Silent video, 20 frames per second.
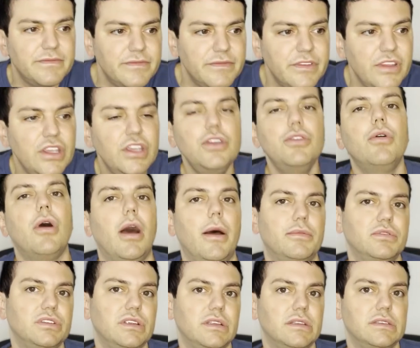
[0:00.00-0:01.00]
few
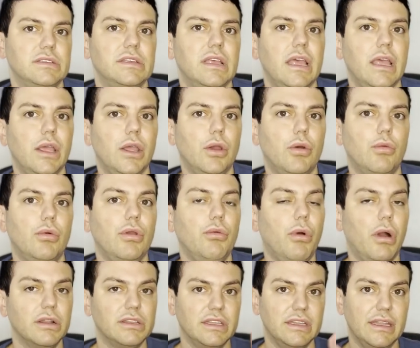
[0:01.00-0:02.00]
options. We
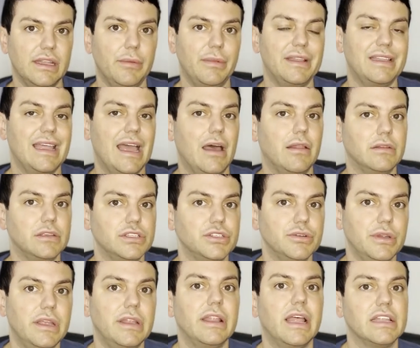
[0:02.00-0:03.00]
walked a little bit down the
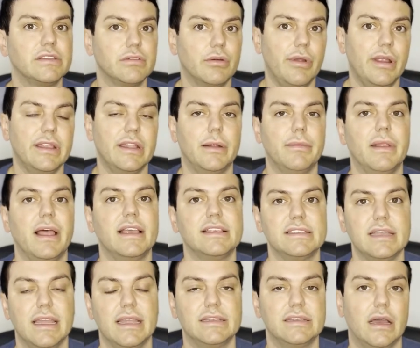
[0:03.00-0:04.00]
street, and that's where we ended up
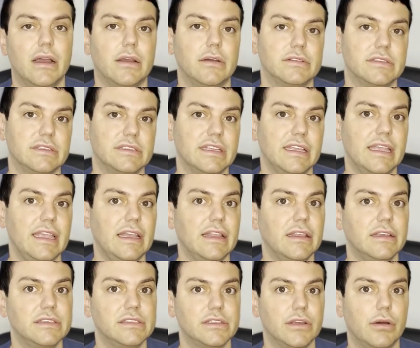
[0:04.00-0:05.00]
last night, Tacos and
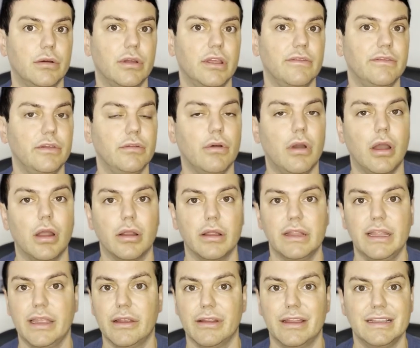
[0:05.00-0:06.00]
Tequila. So if you are
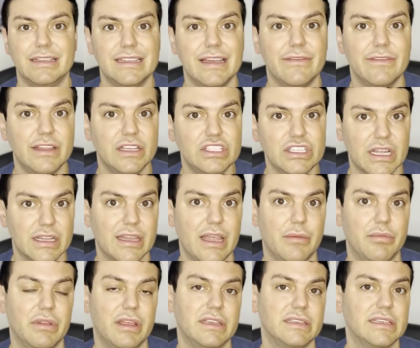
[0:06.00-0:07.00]
in the area, definitely check
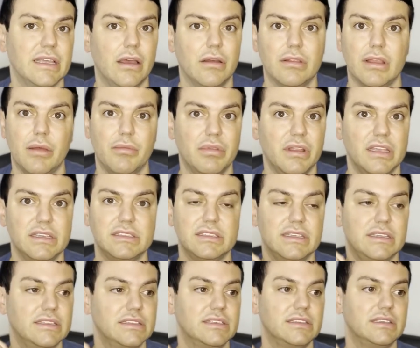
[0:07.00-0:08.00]
that place out. That place
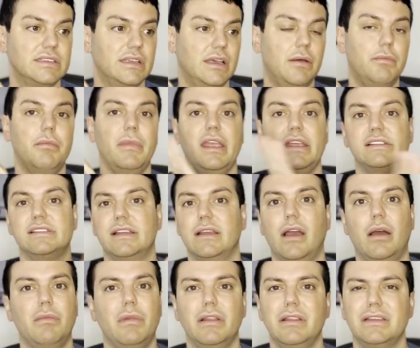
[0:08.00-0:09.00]
is amazing.
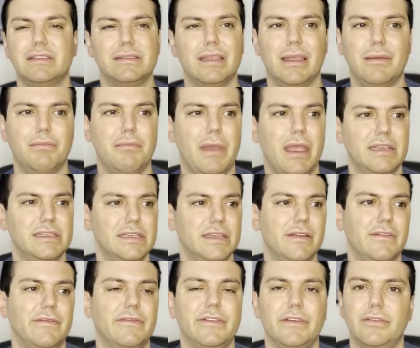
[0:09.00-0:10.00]
I'm on this like
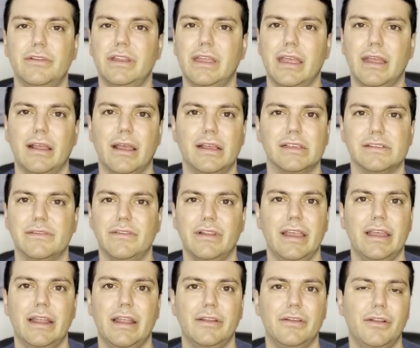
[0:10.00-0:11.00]
Mexican food kick as of
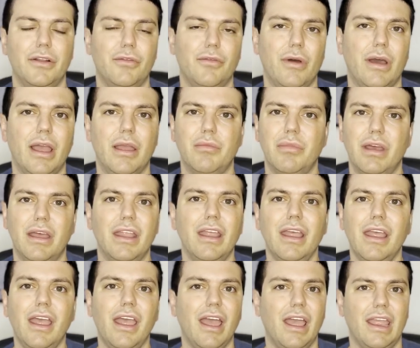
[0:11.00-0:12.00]
late. I don't know why, but
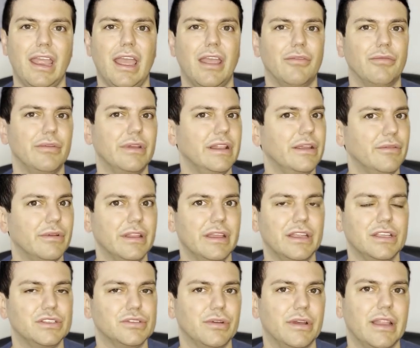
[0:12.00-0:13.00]
yeah, I really, really
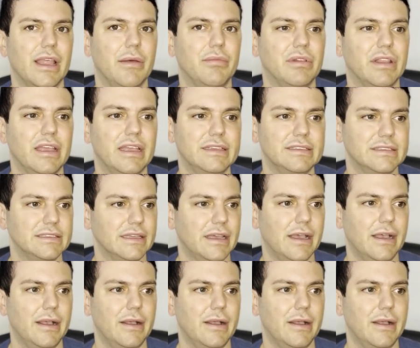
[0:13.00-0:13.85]
enjoy that place.